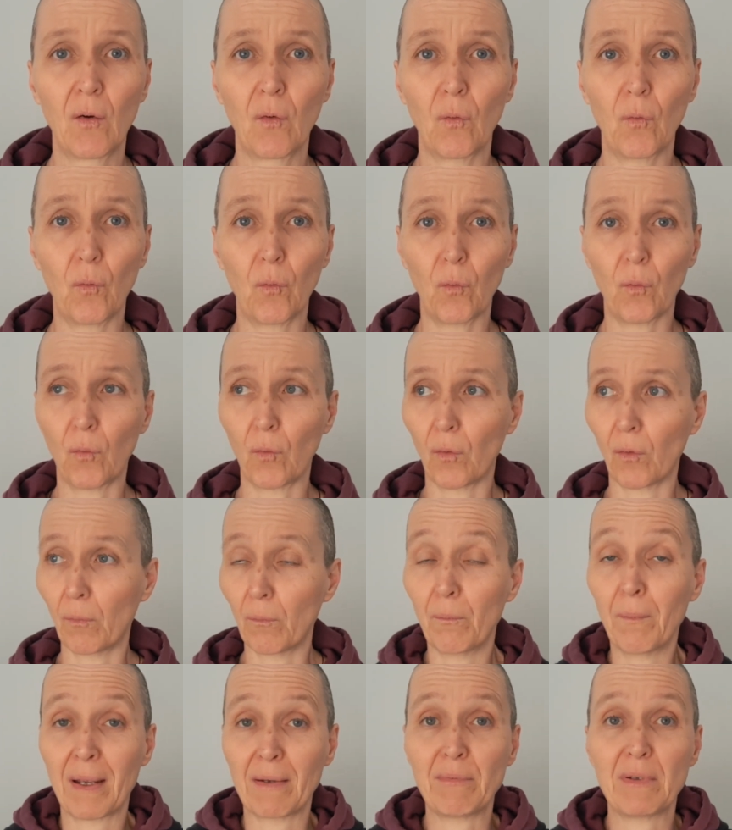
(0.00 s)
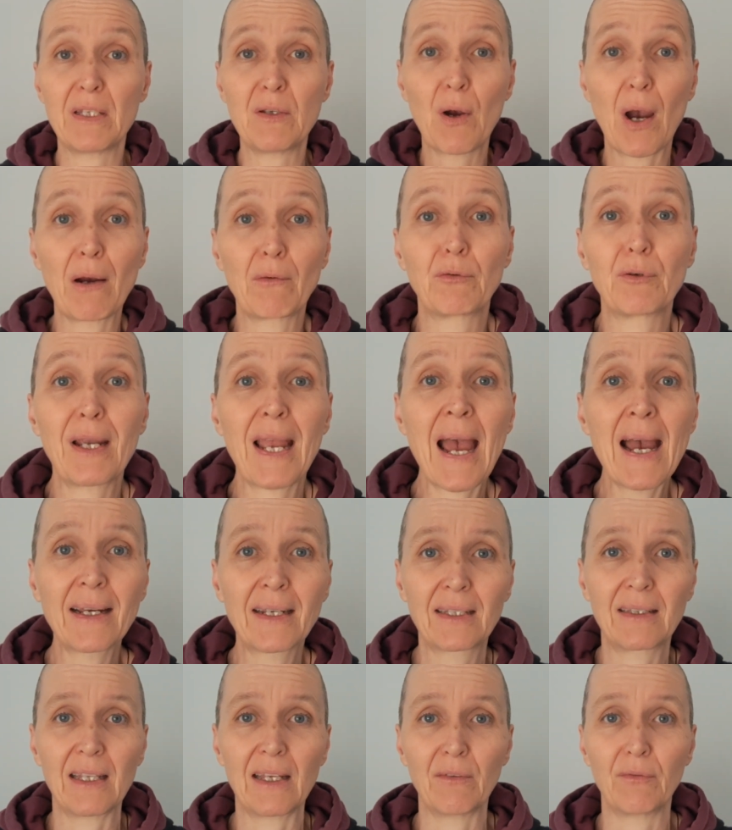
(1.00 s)
or maybe you are
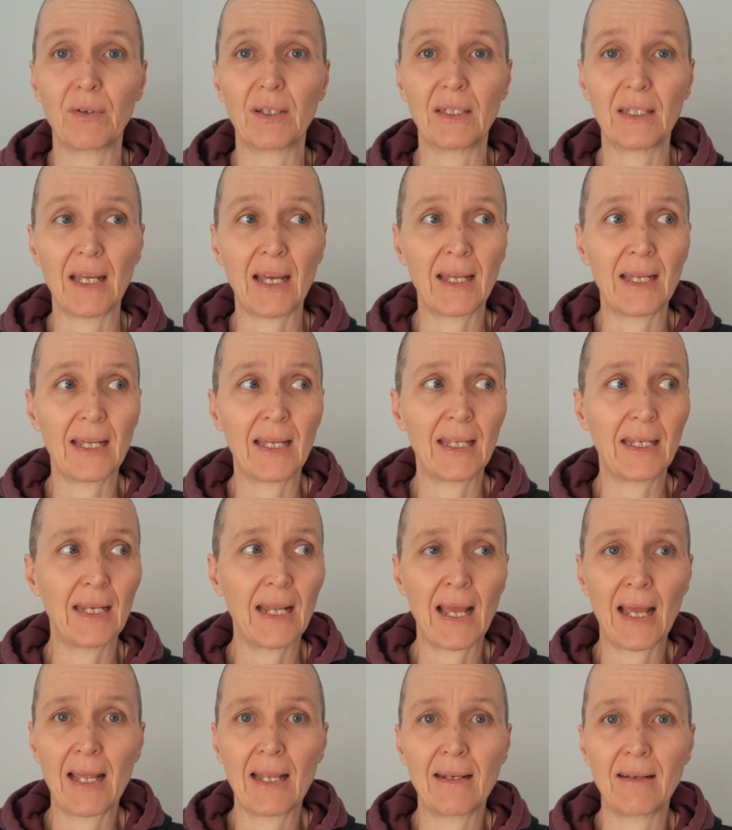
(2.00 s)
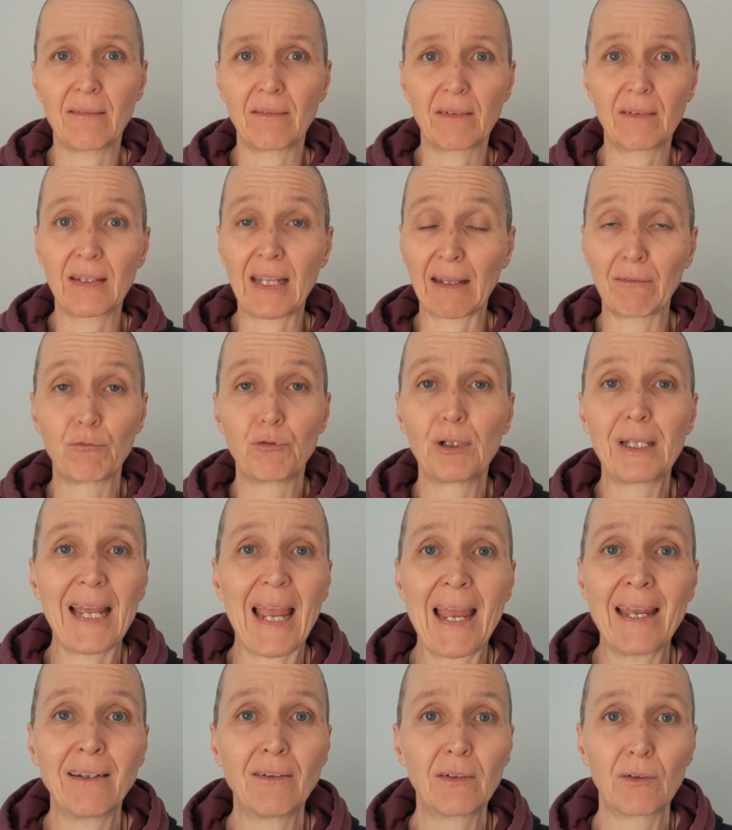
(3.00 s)
reactive and get really
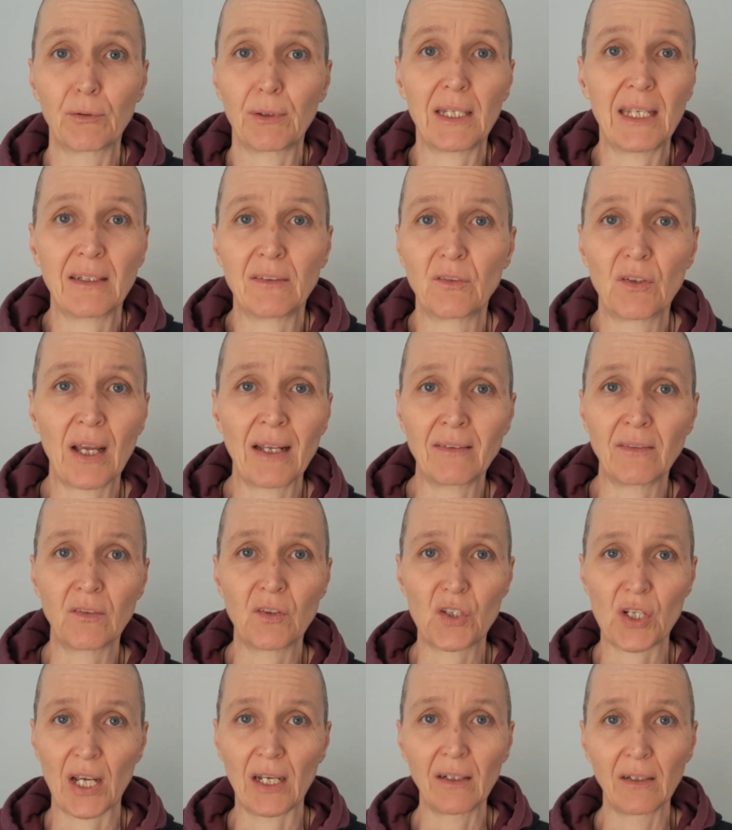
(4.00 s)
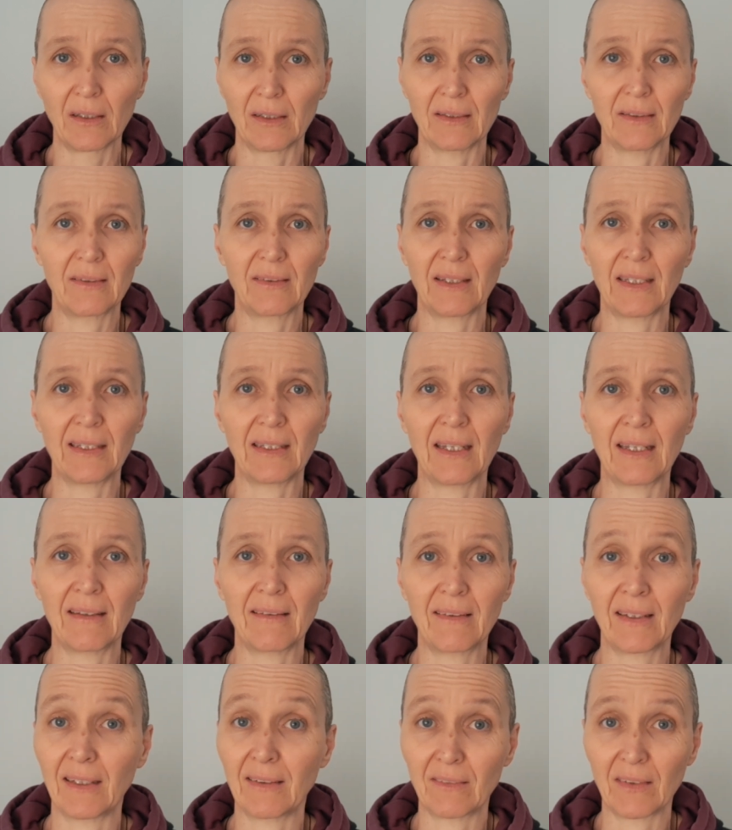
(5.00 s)
angry and jealous in
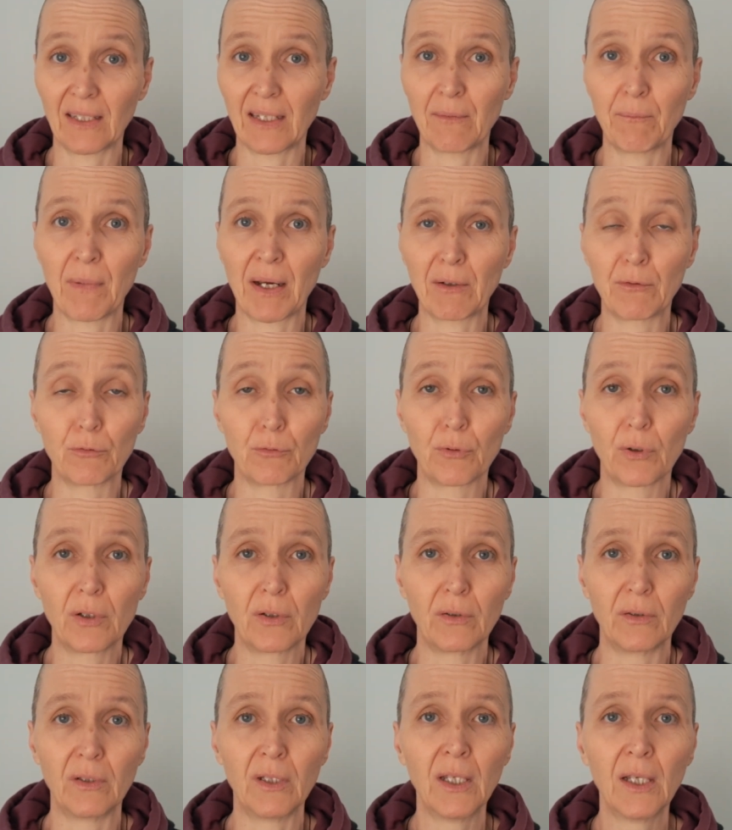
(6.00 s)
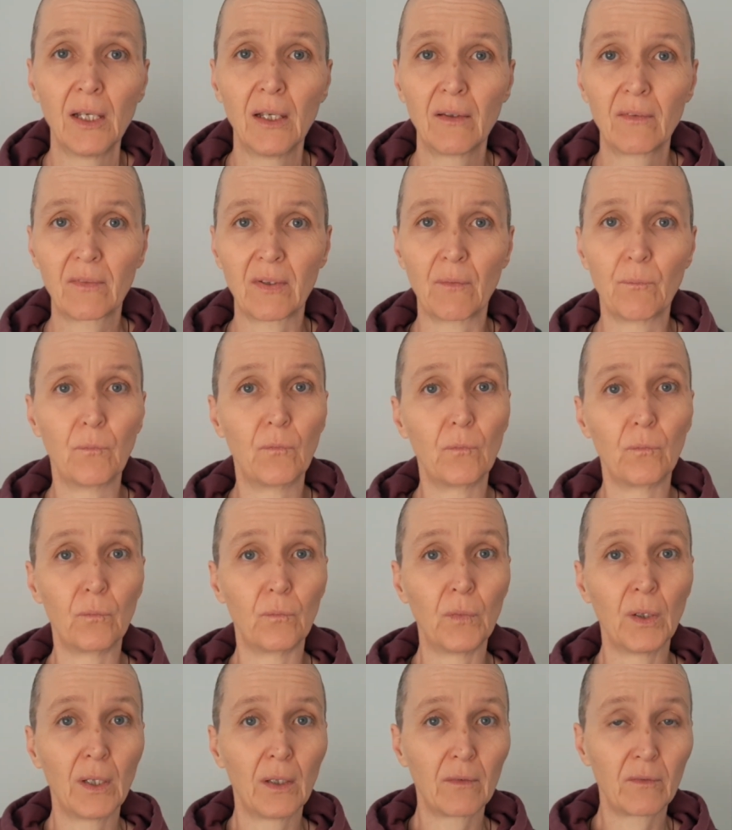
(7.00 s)
things, and it might ruin some